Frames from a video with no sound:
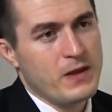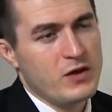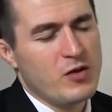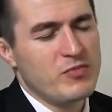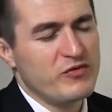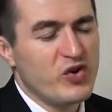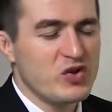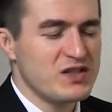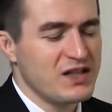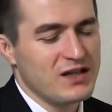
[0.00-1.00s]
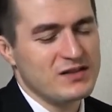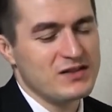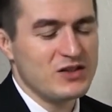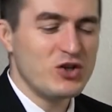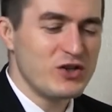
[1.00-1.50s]
you know i've been focusing on
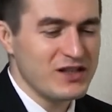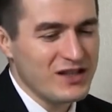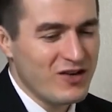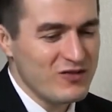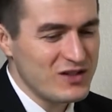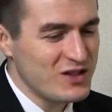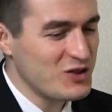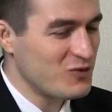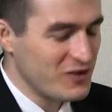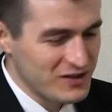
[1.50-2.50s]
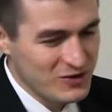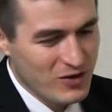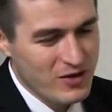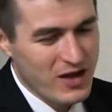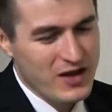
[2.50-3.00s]
securing the conversation right
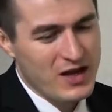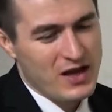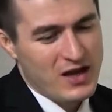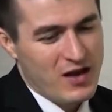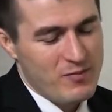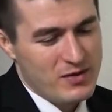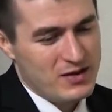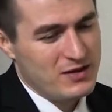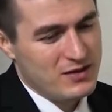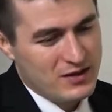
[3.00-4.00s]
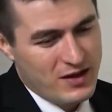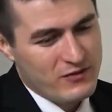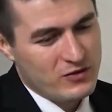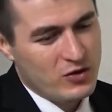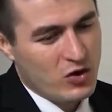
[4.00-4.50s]
so I, I i've been i
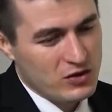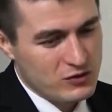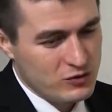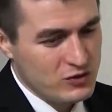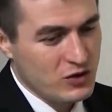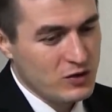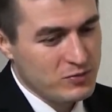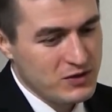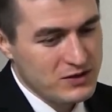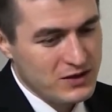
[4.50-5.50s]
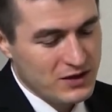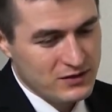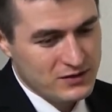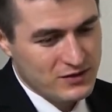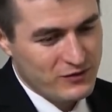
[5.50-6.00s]
haven't gone through a dark place
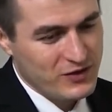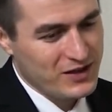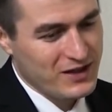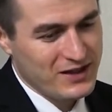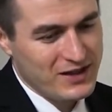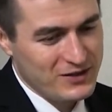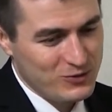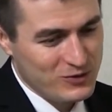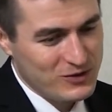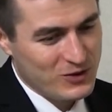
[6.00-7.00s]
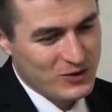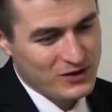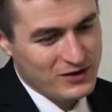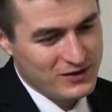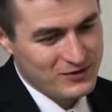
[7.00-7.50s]
yet because i feel like i can't do the dark
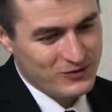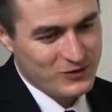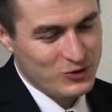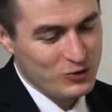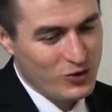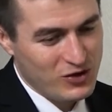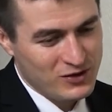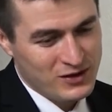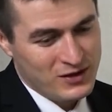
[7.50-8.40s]
thing for too long